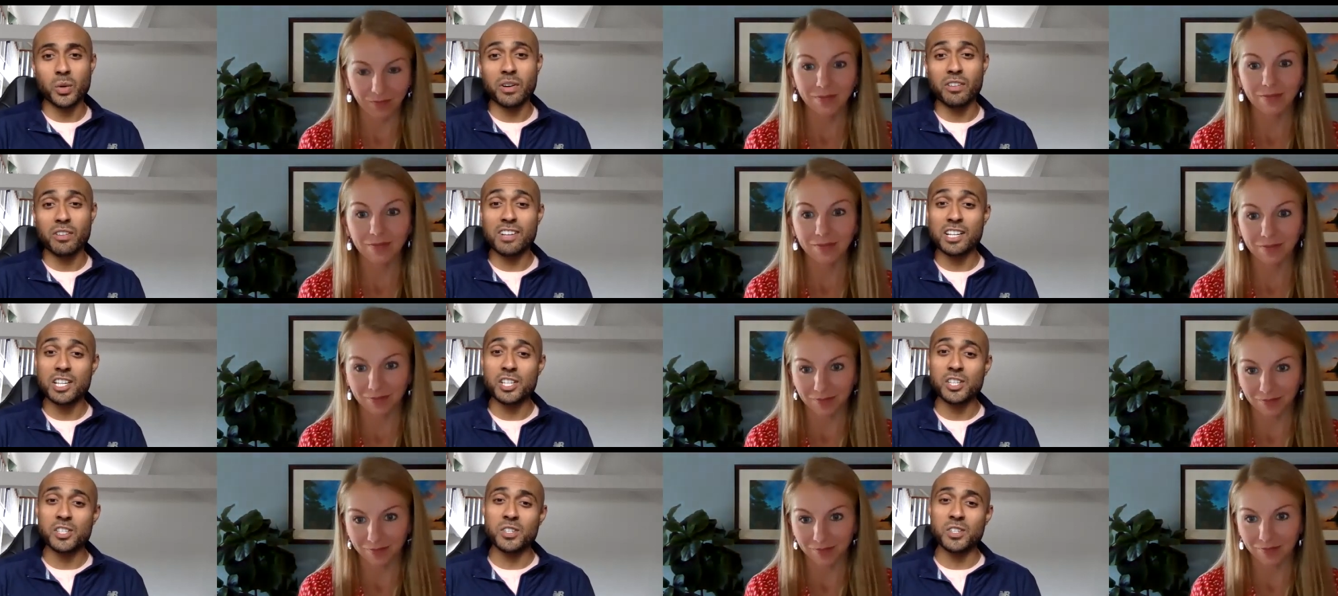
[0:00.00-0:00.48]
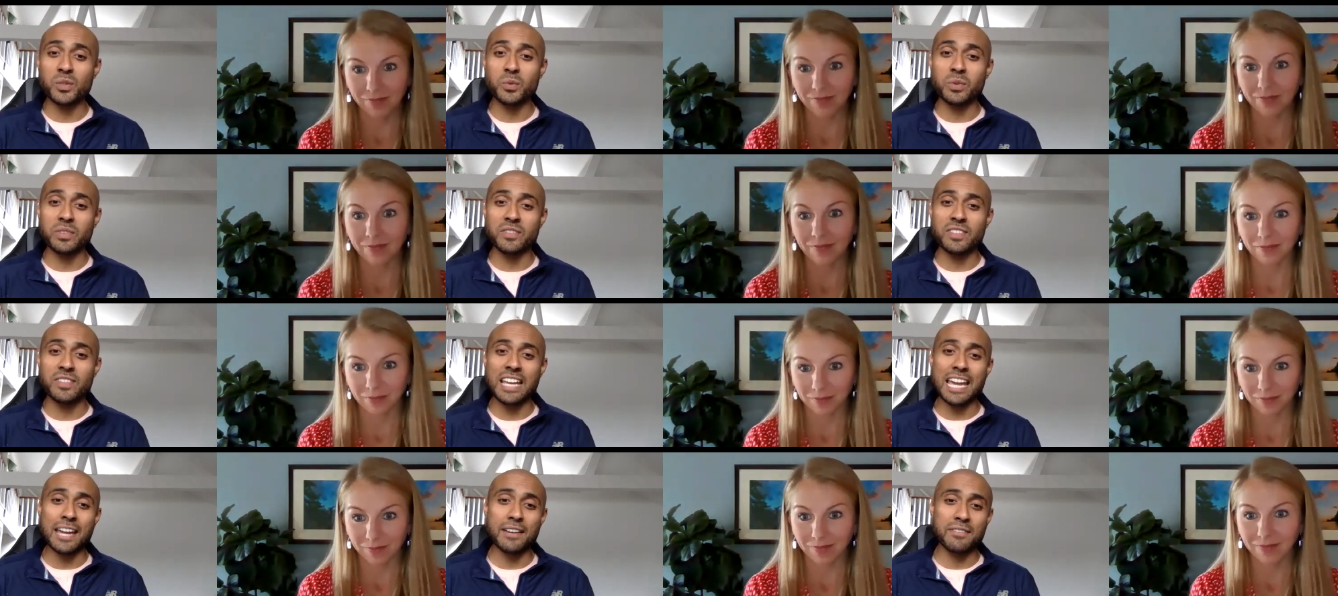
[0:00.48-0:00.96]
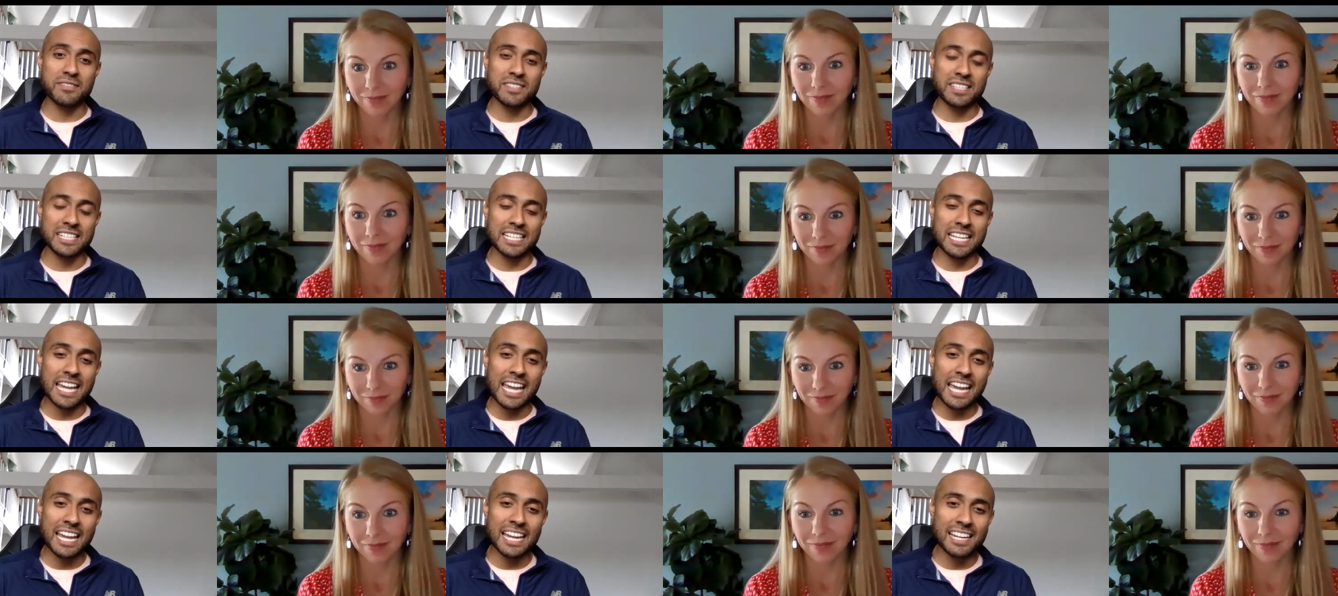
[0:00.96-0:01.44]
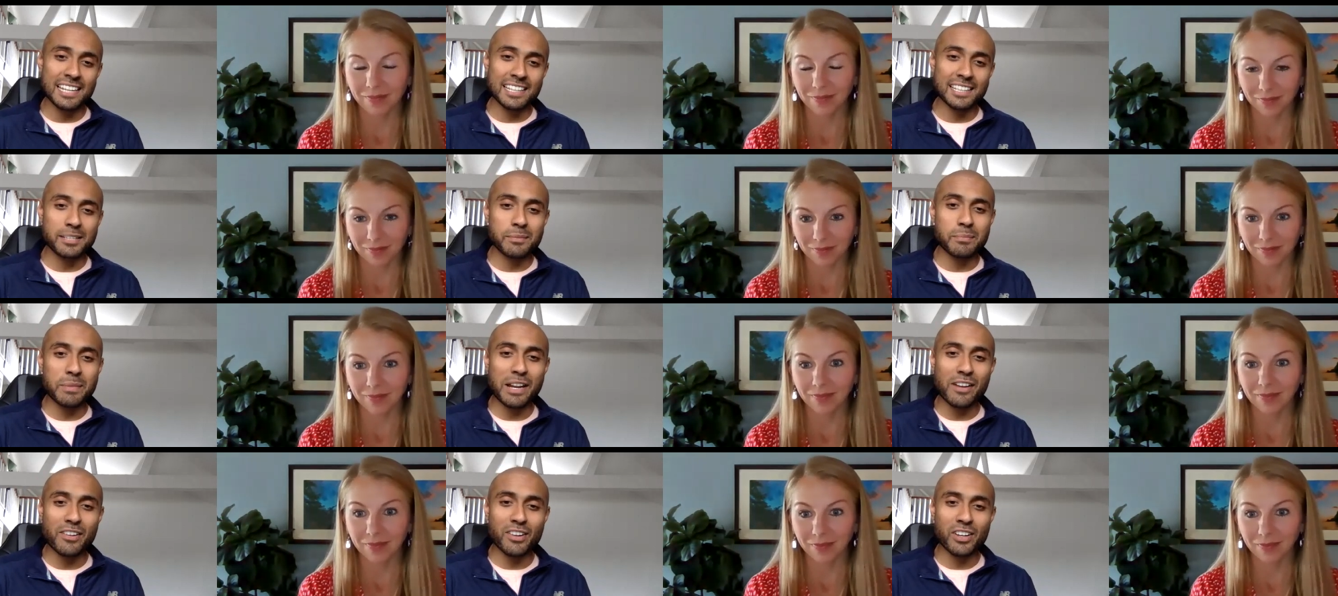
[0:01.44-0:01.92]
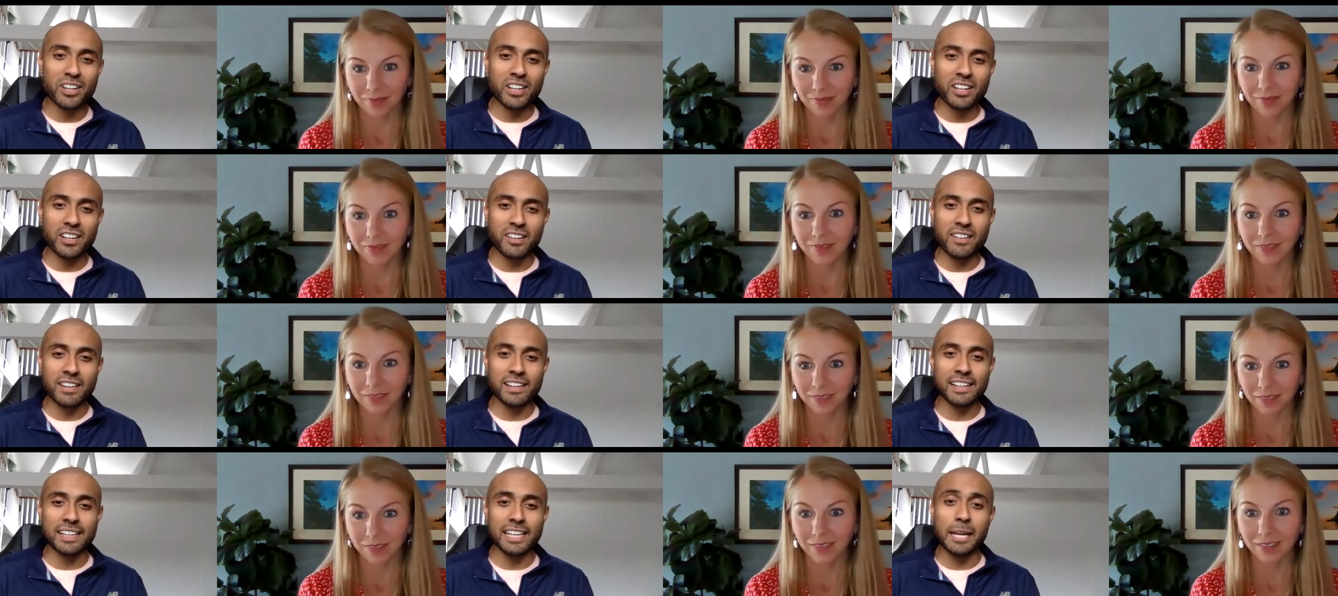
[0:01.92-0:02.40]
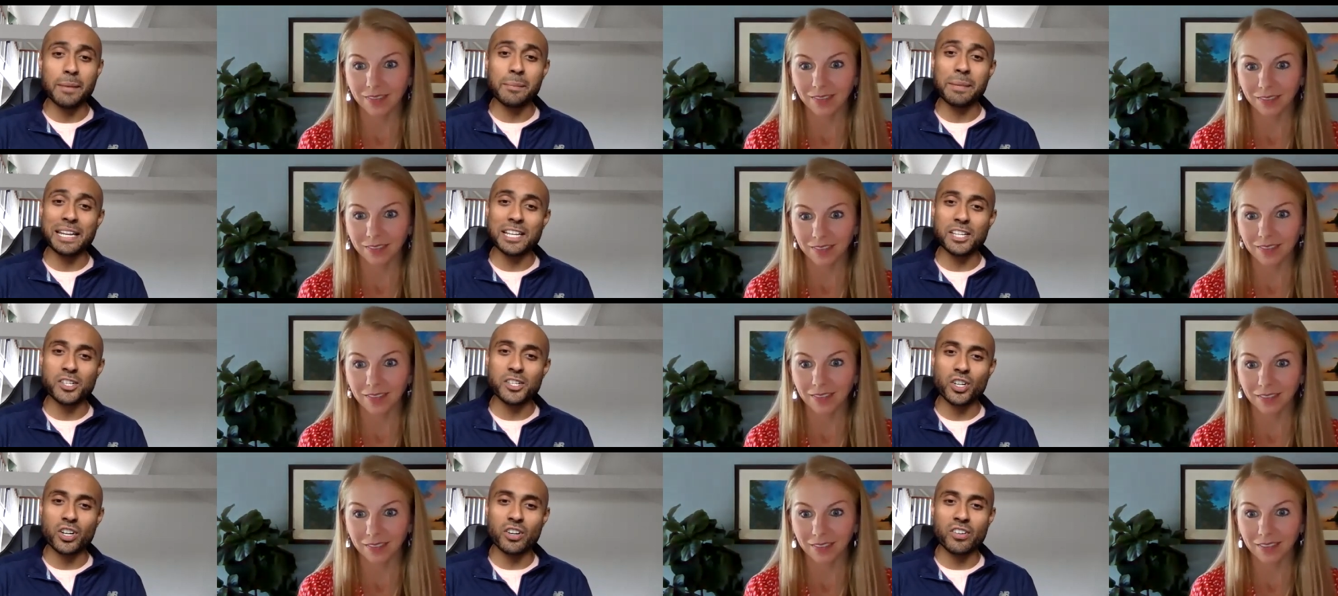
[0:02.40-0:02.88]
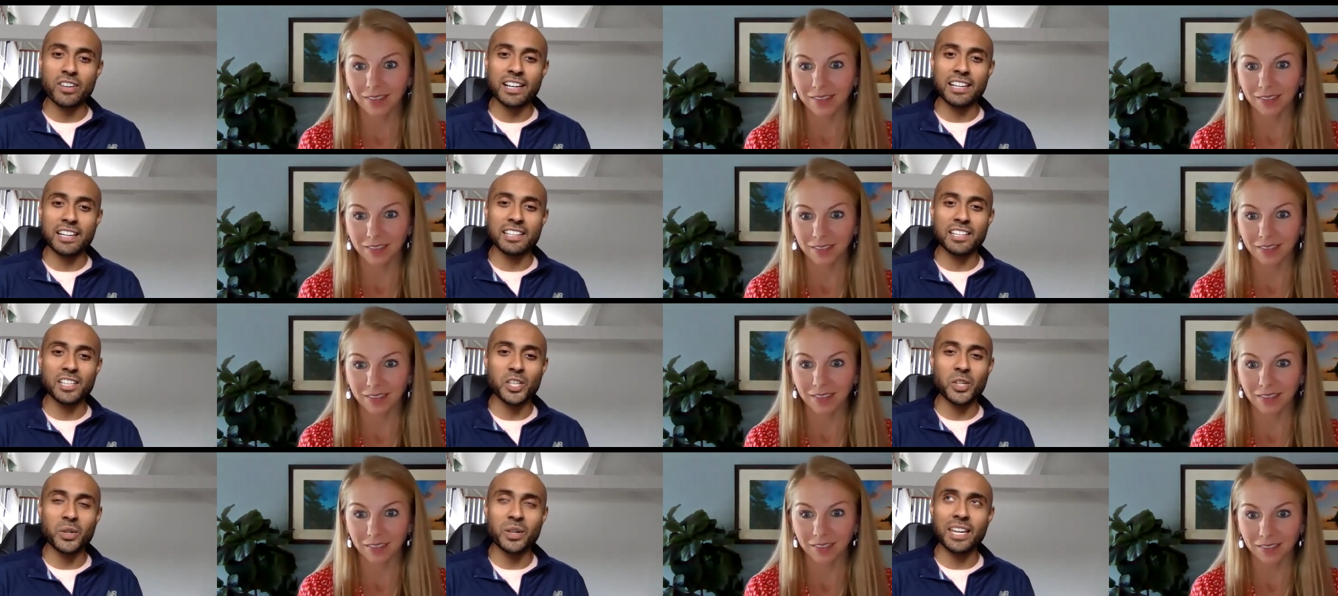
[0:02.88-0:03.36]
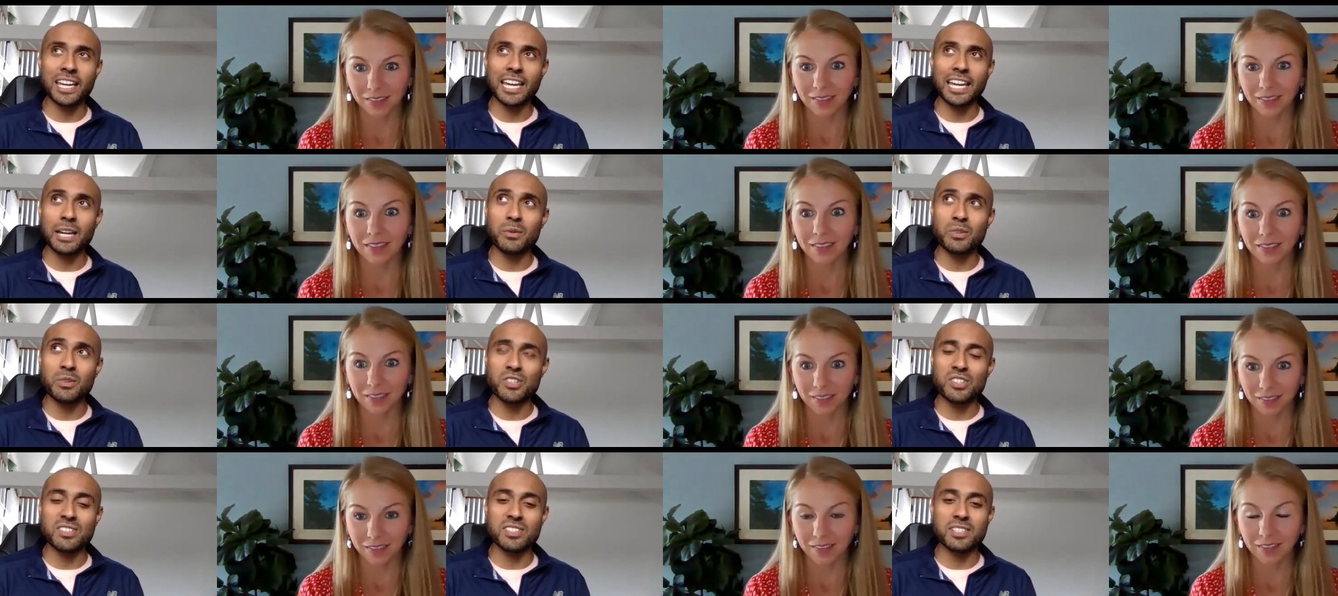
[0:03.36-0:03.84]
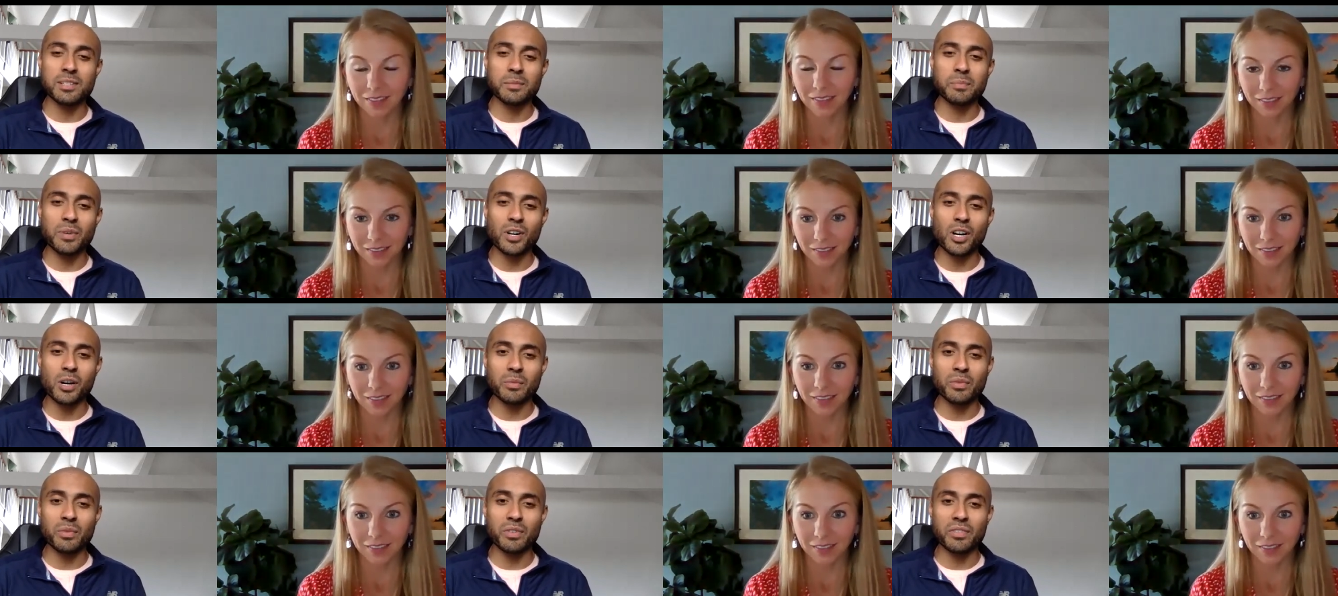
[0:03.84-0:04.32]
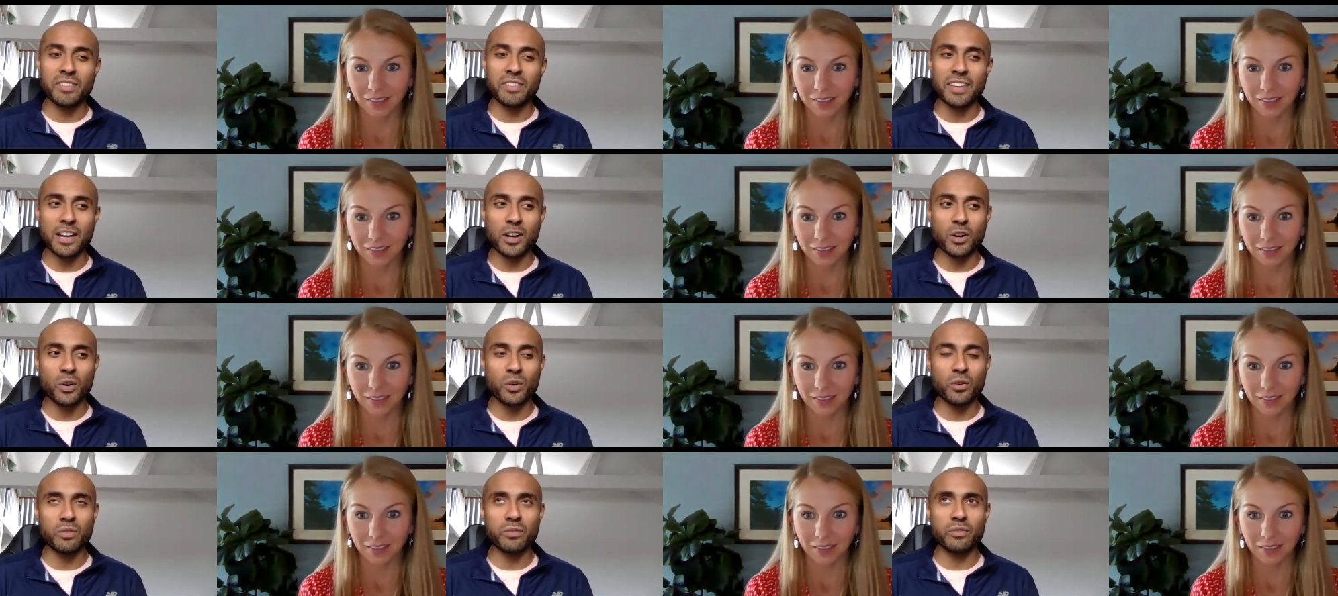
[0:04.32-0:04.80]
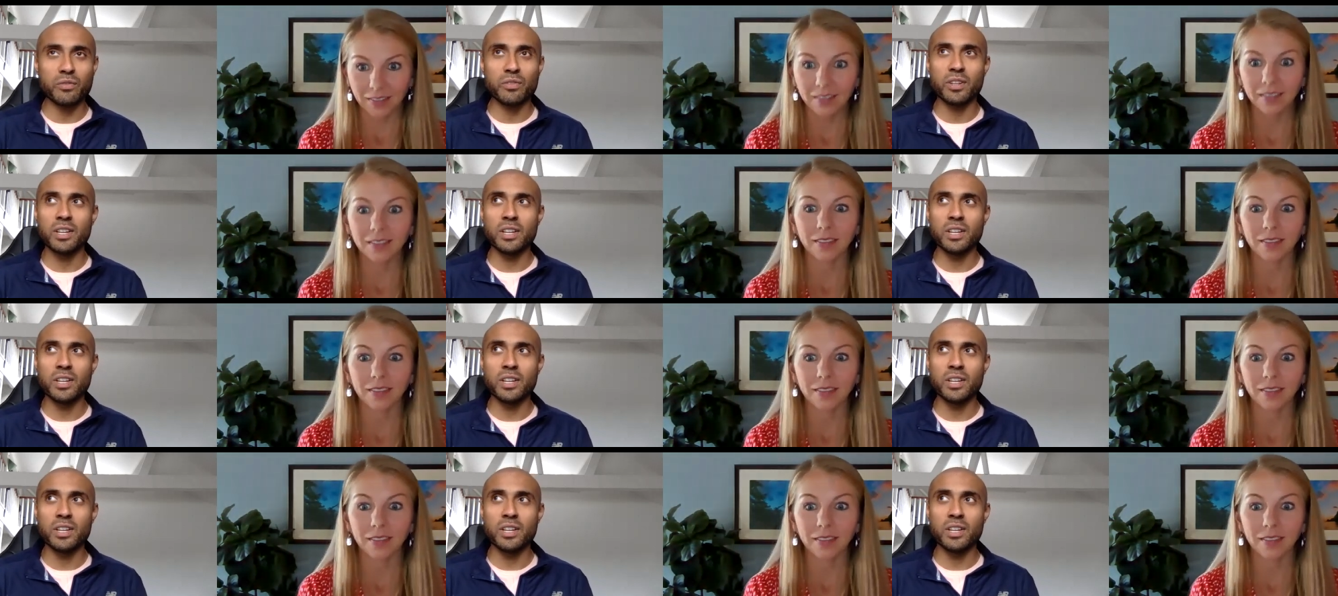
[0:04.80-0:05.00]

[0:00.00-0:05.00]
Speaker 1: we're registered with the FDA in America and MHRA in the UK, which is the Department of Health.